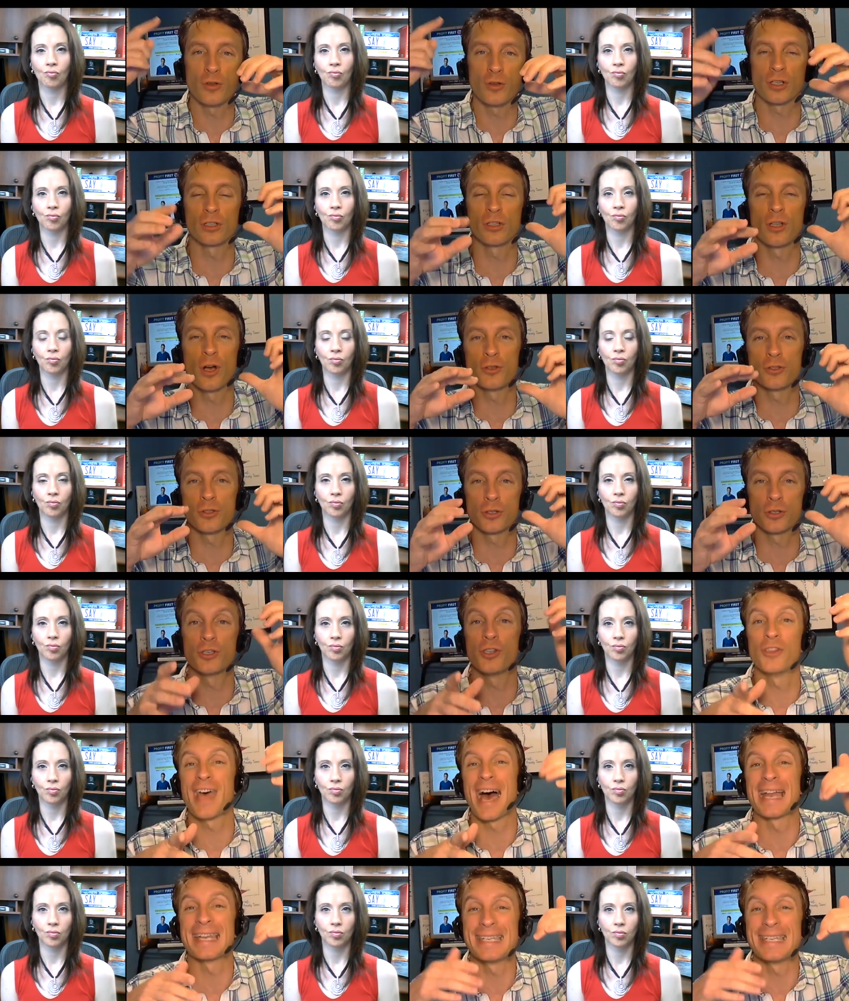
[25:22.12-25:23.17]
Speaker 1: and closer to
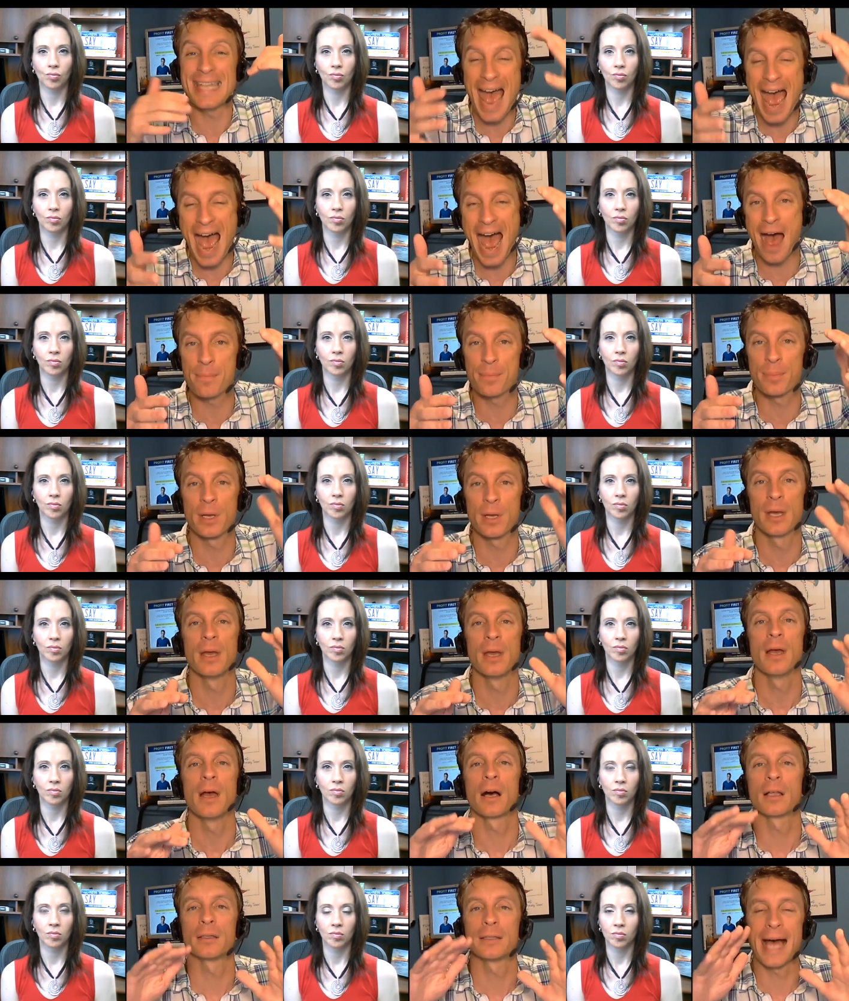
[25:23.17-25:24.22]
that tap
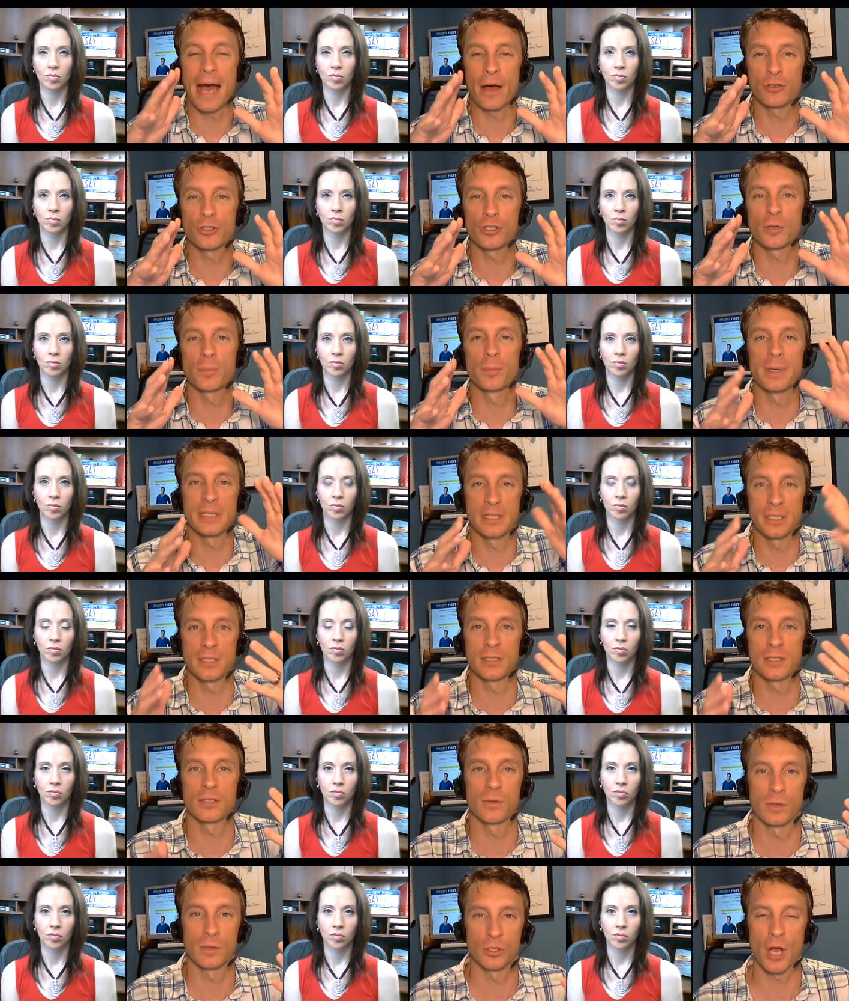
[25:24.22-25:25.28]
allows your business to
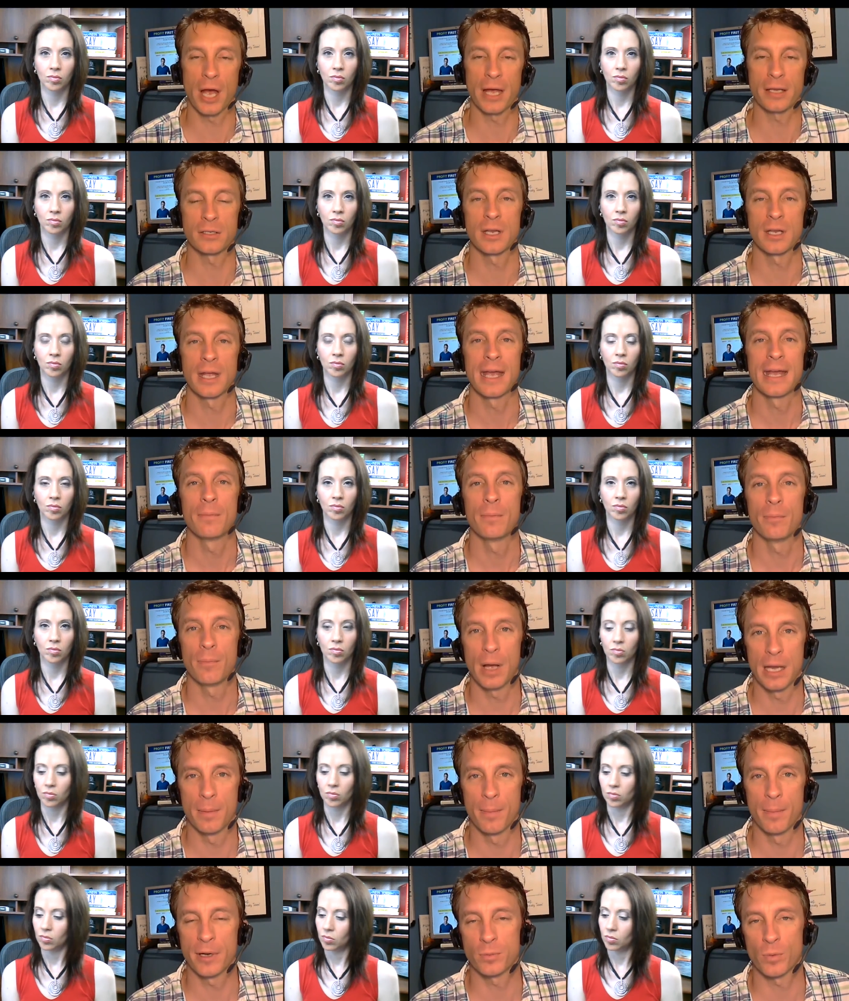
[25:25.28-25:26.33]
adjust in a
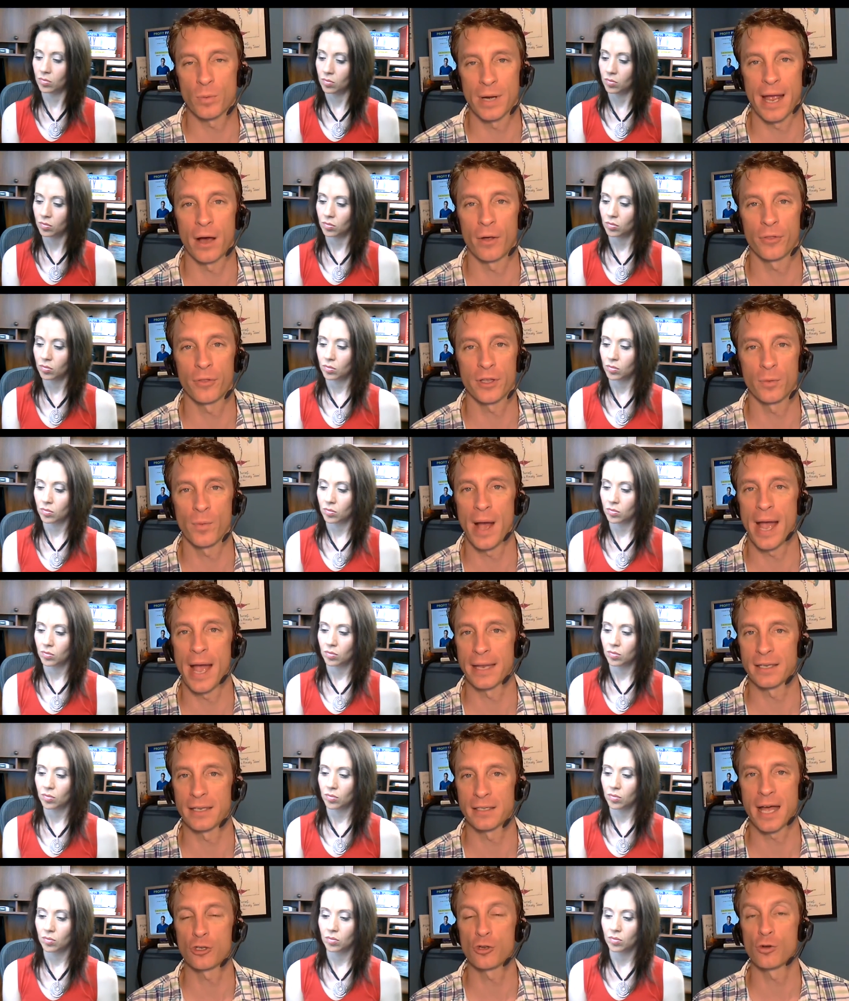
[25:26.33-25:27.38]
much more healthy way. It's not
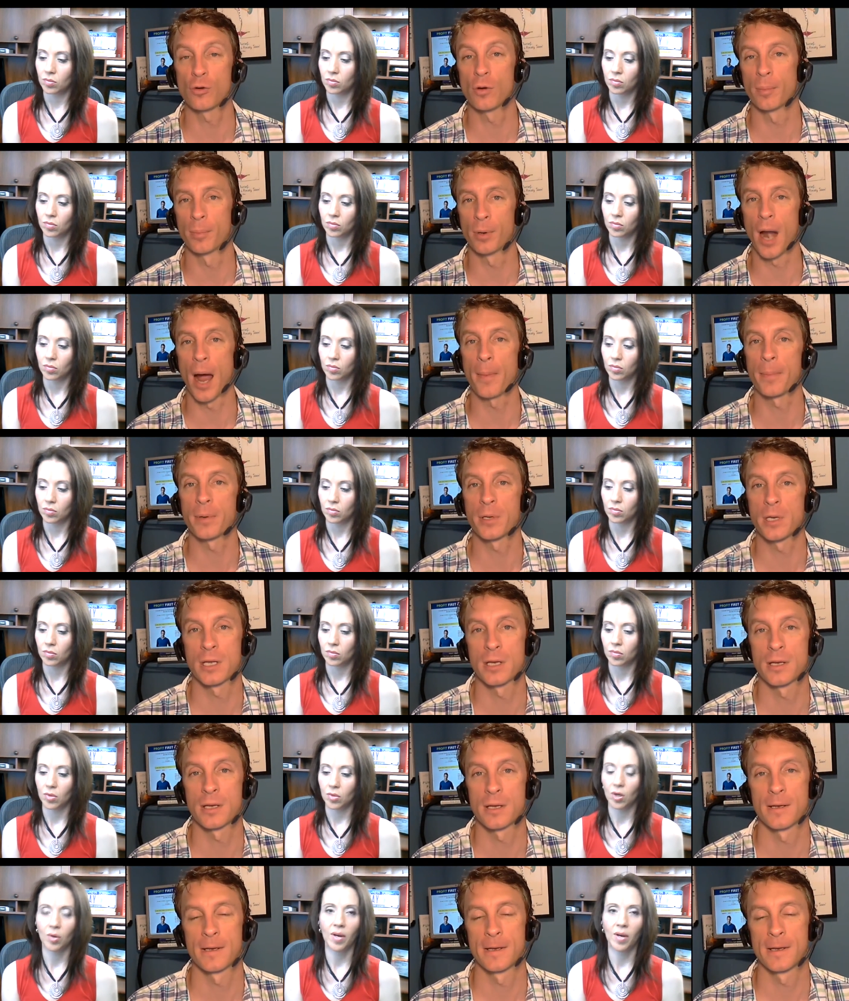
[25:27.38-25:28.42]
too abrupt.
Speaker 2: Okay.
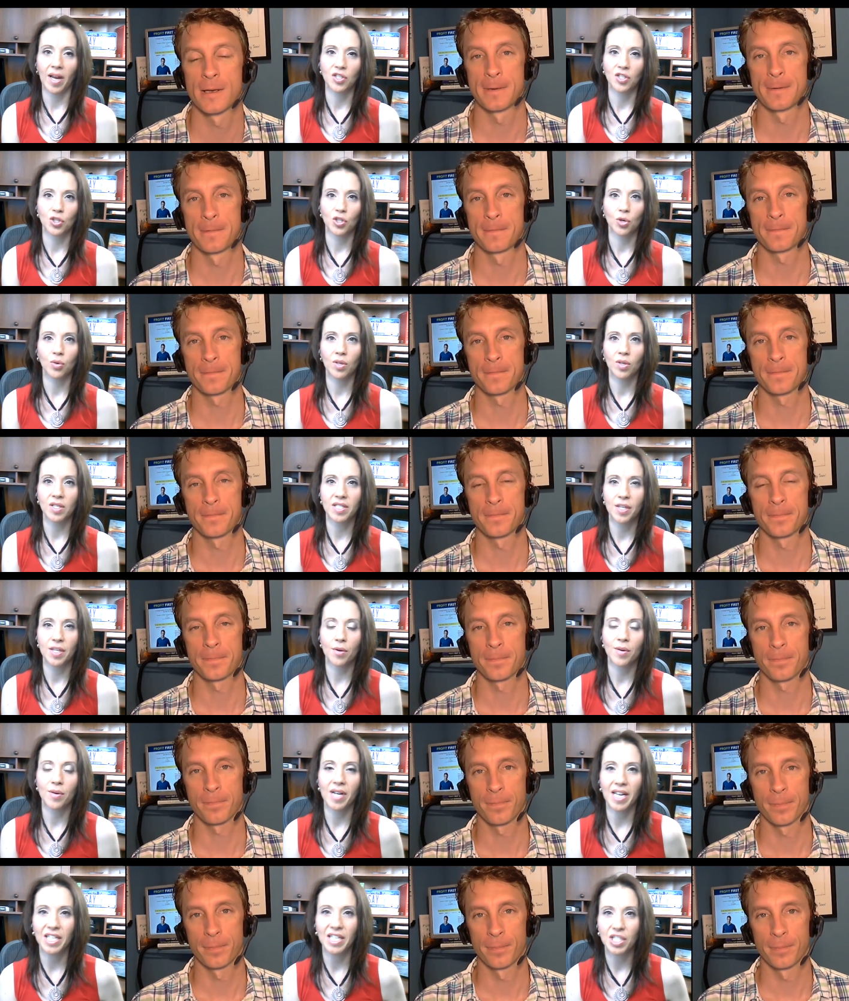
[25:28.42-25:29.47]
Okay, so is there an
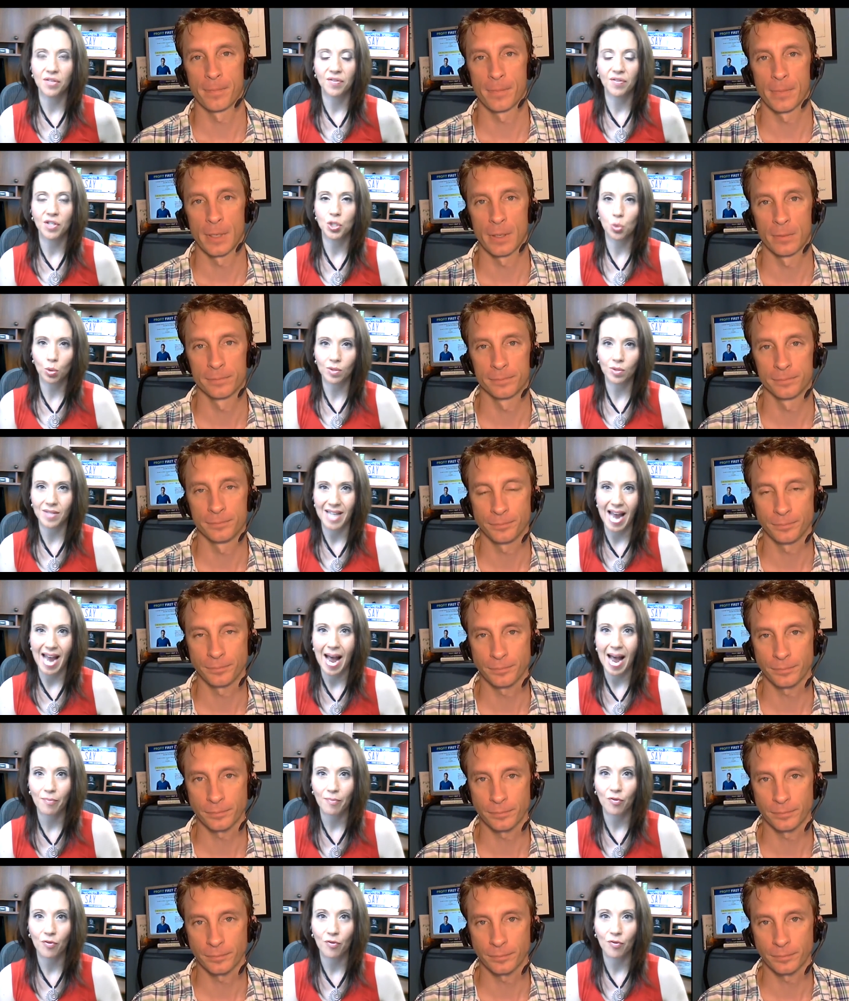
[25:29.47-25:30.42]
individual tap for